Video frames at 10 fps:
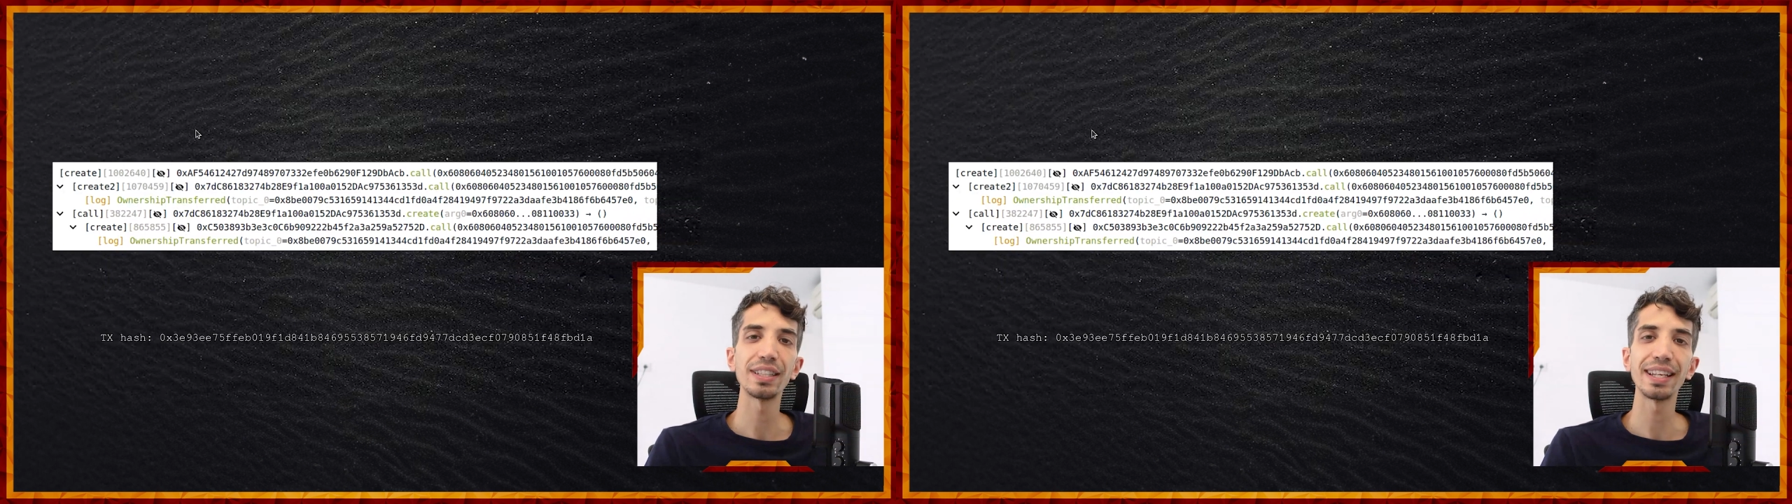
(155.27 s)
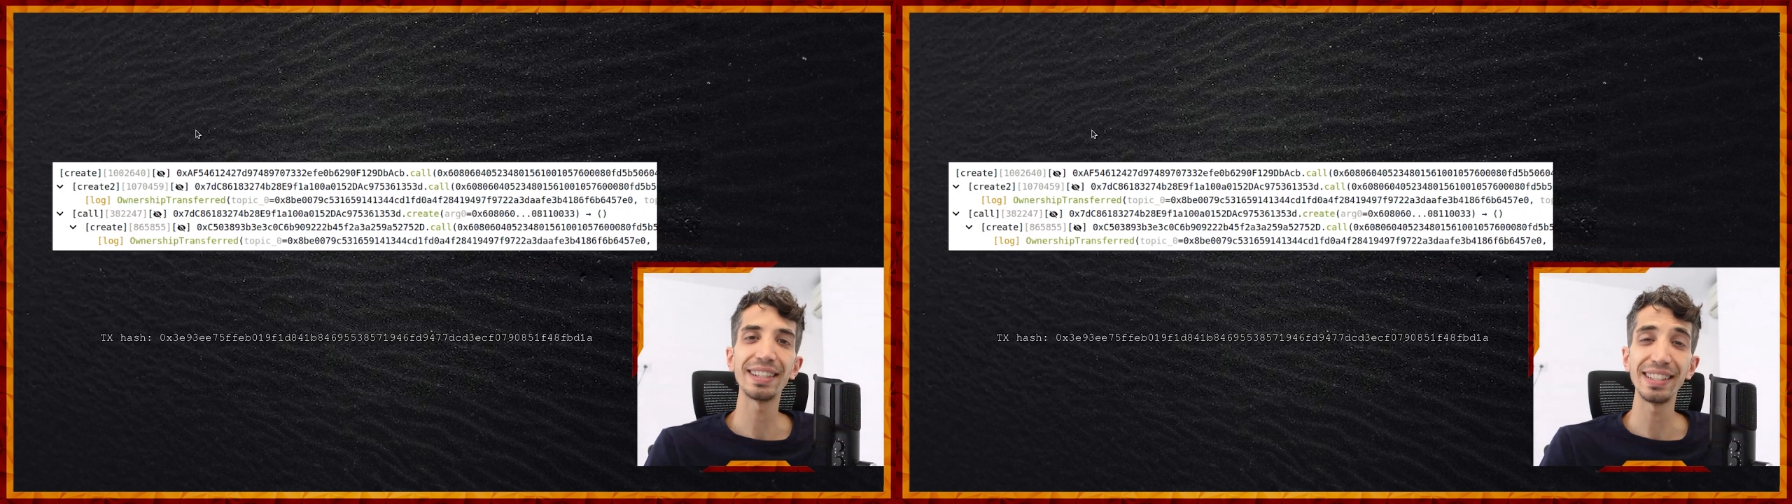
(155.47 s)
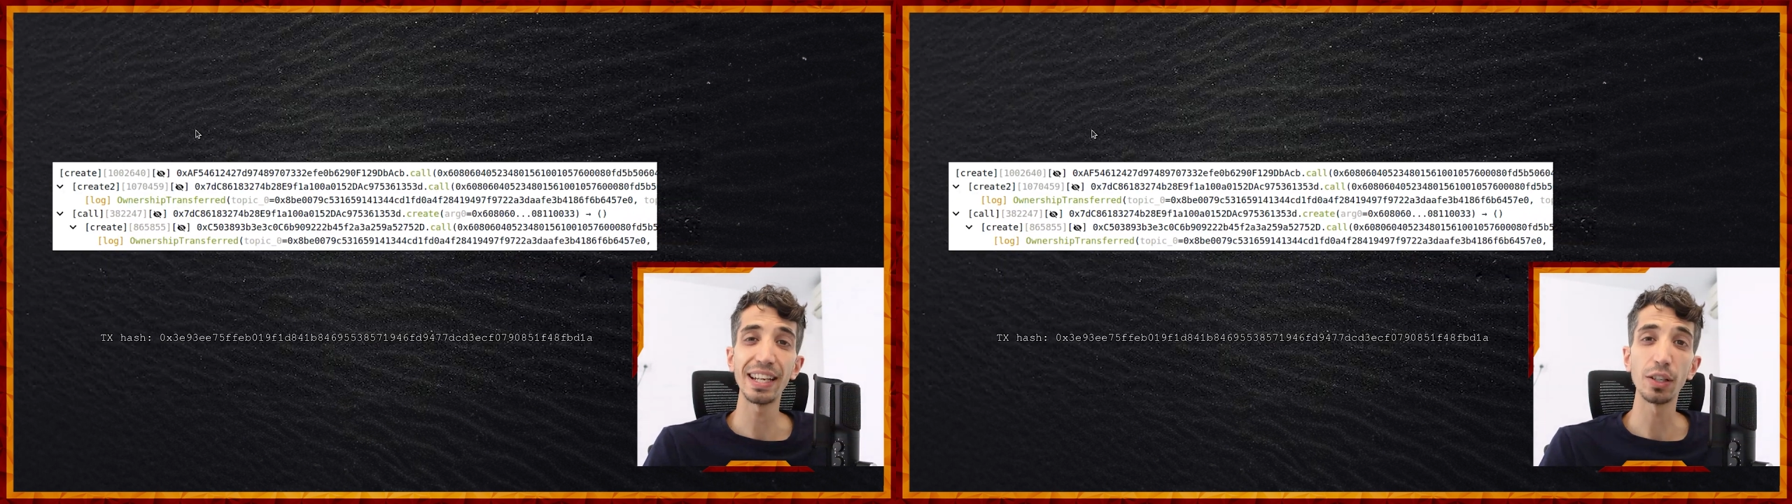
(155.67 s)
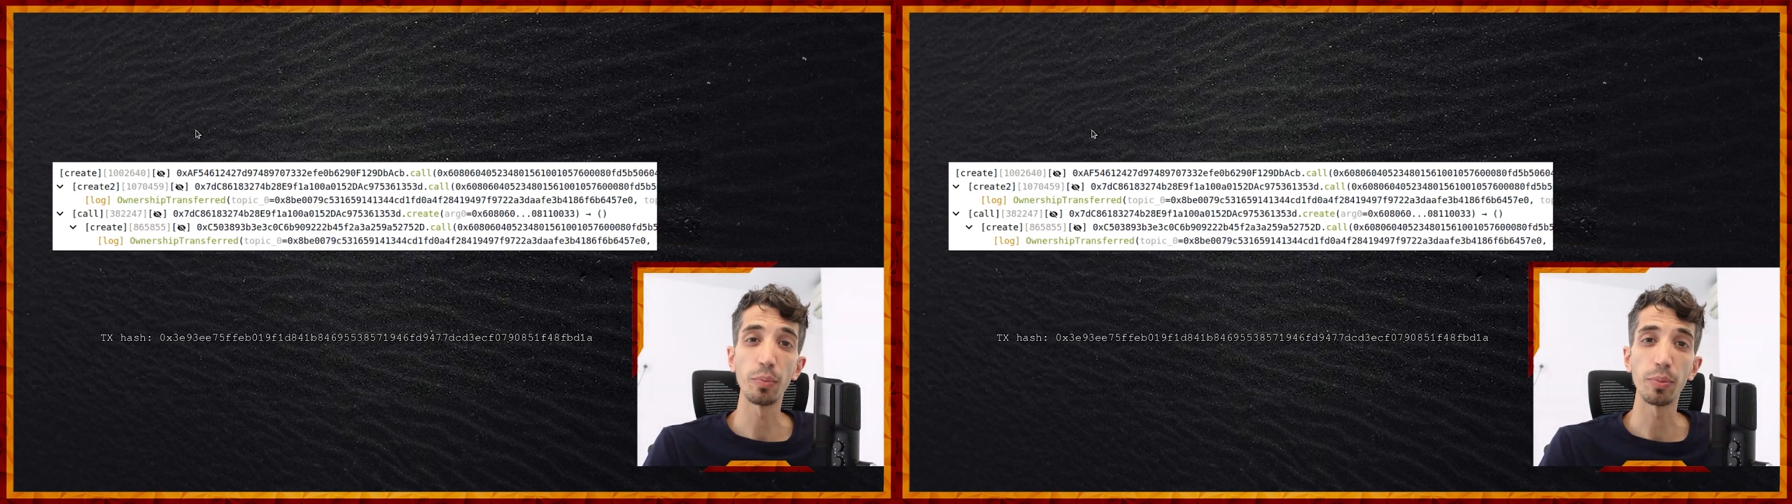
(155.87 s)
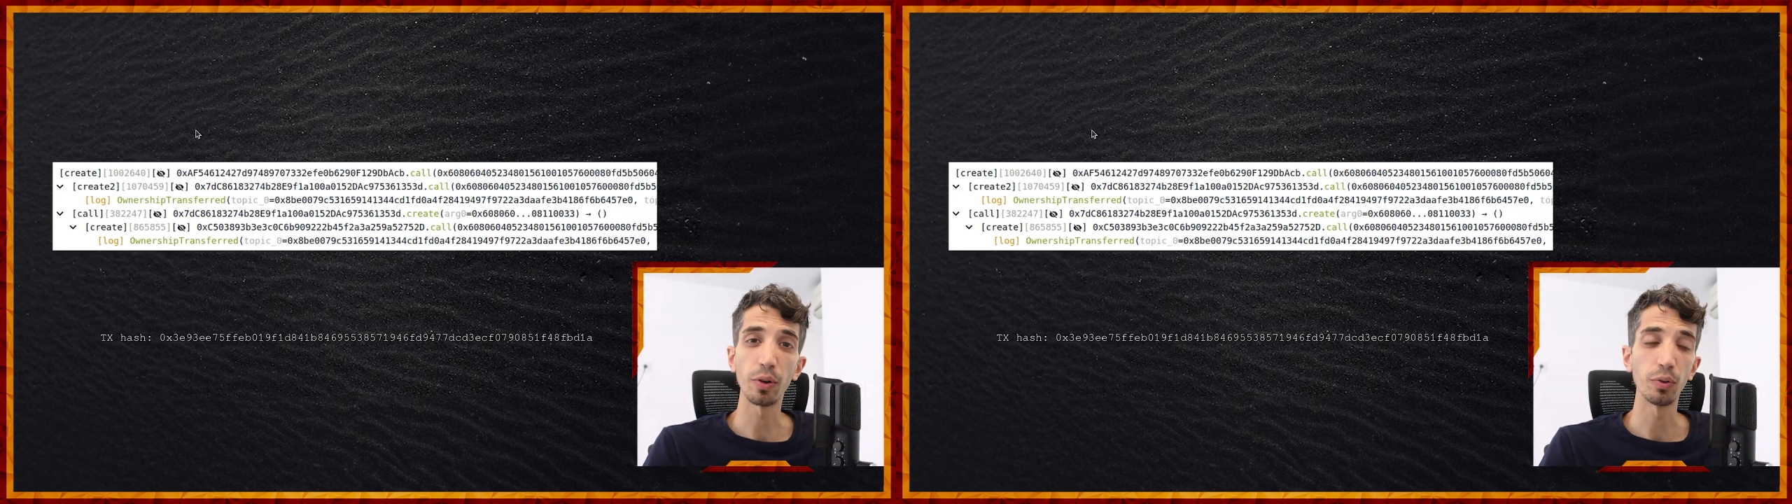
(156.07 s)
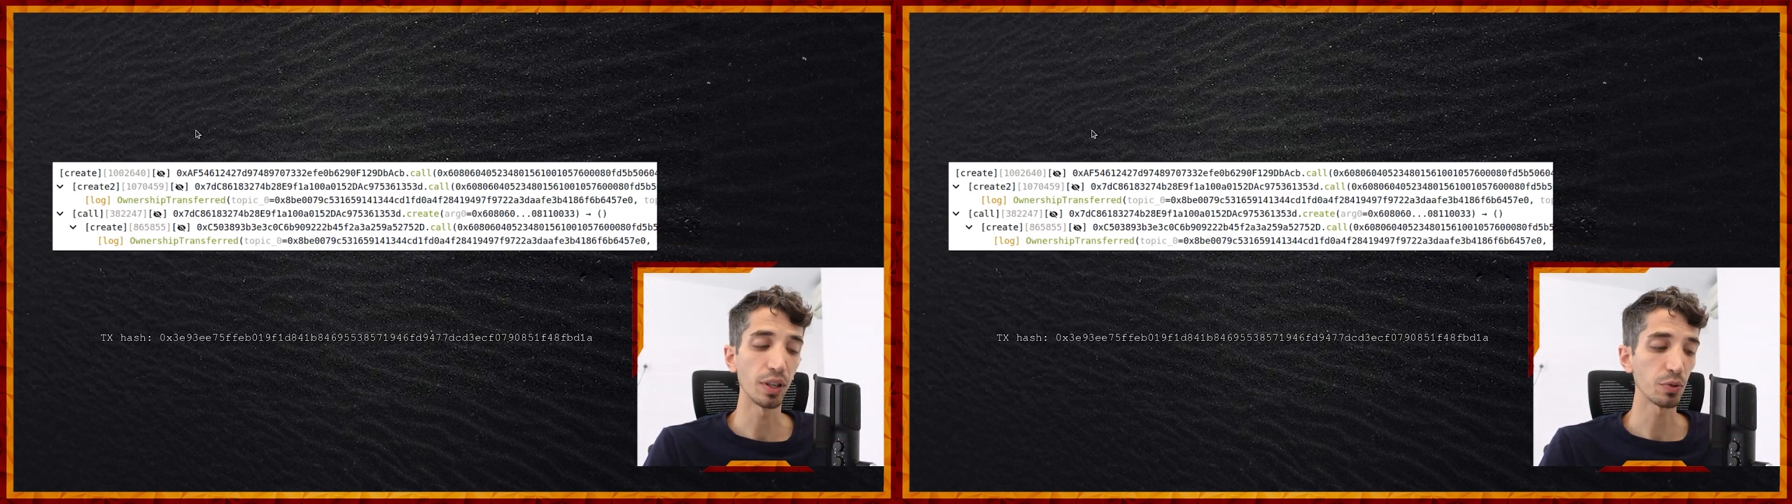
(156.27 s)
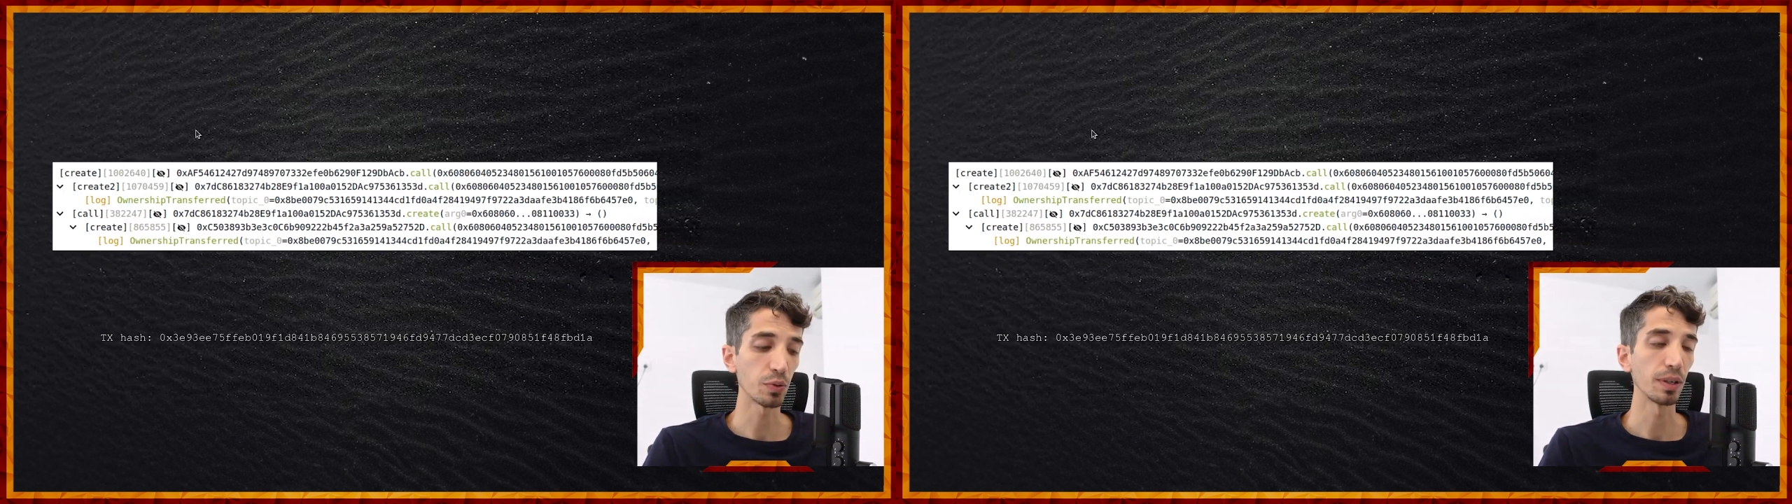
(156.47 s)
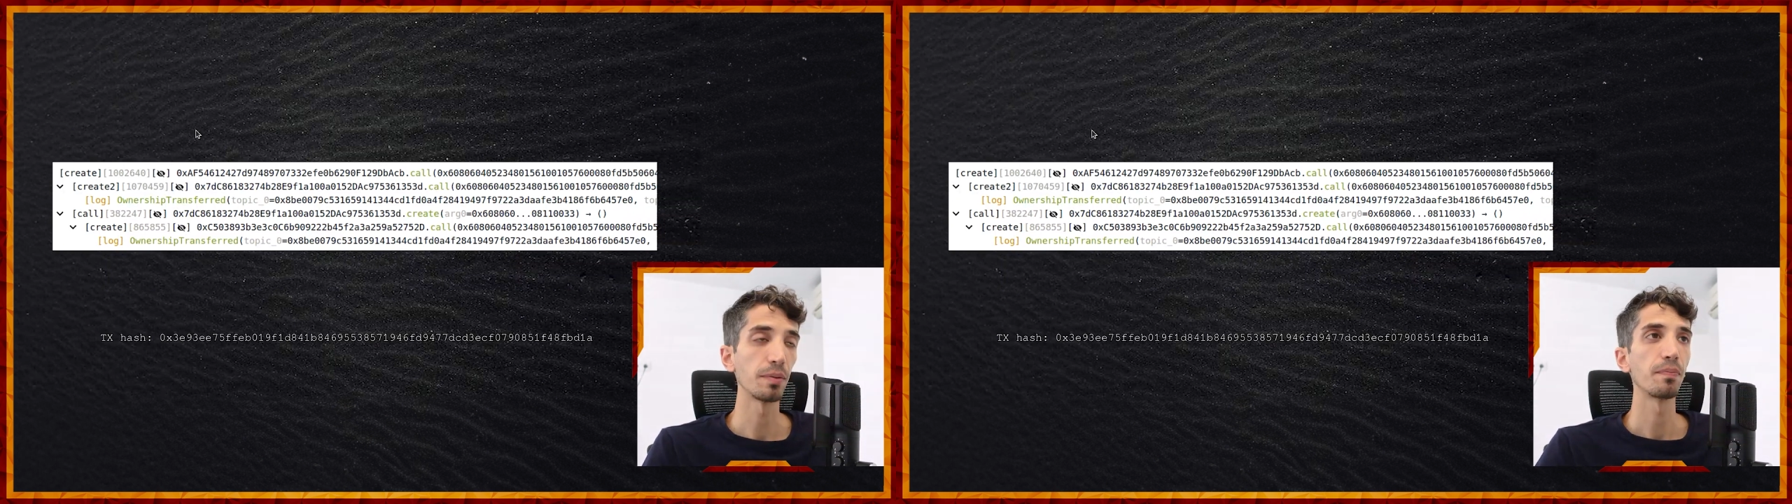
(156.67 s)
the create opcode as well.